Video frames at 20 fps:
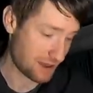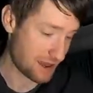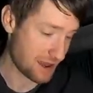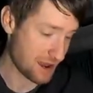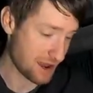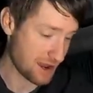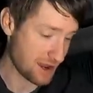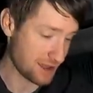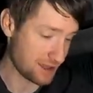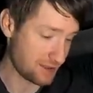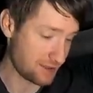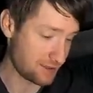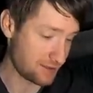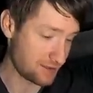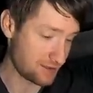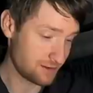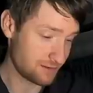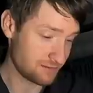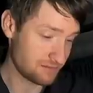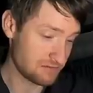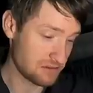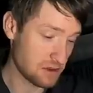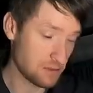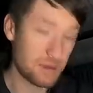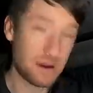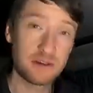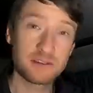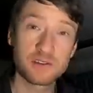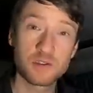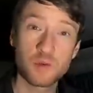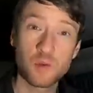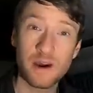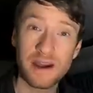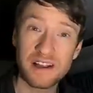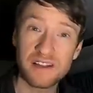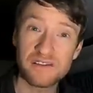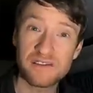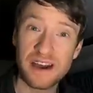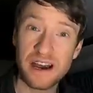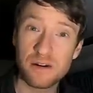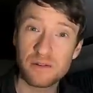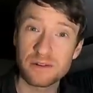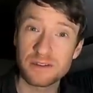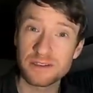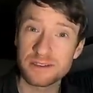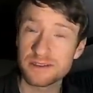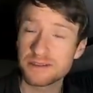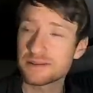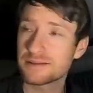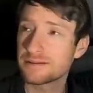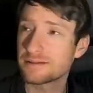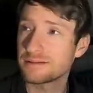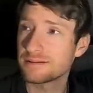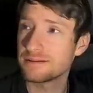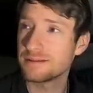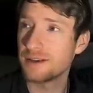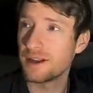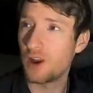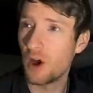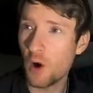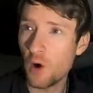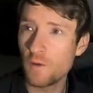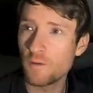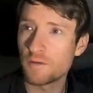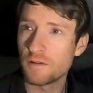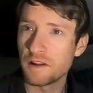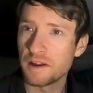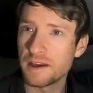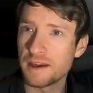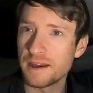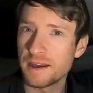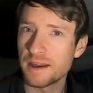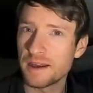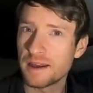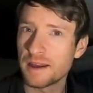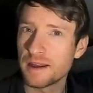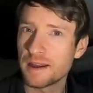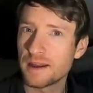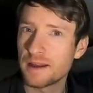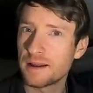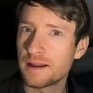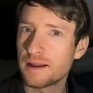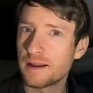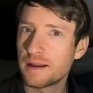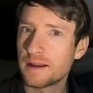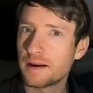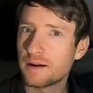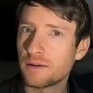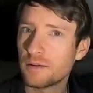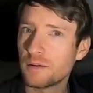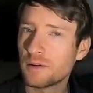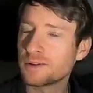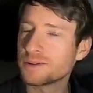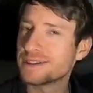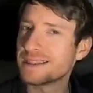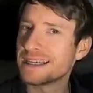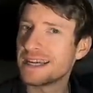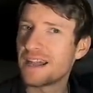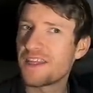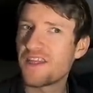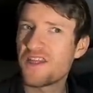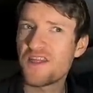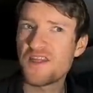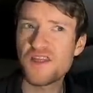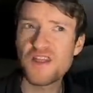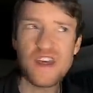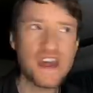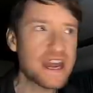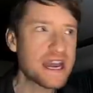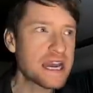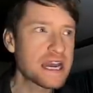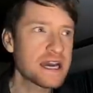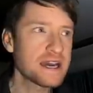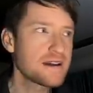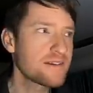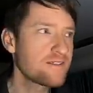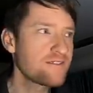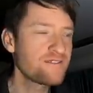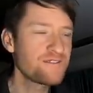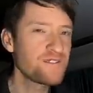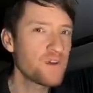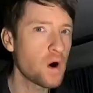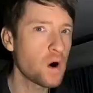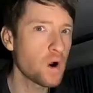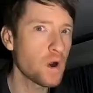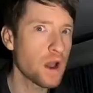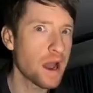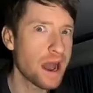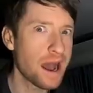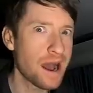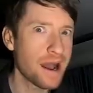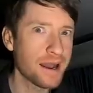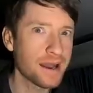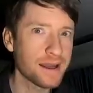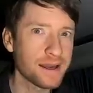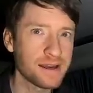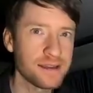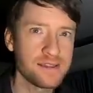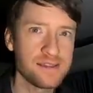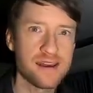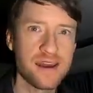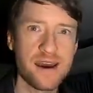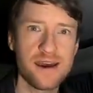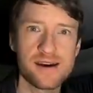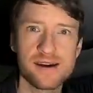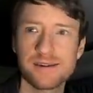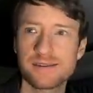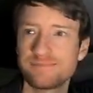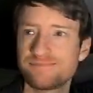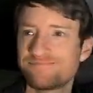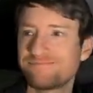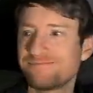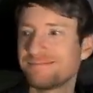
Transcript: in about twelve hours. And hopefully we'll see a thick fog hanging in the air.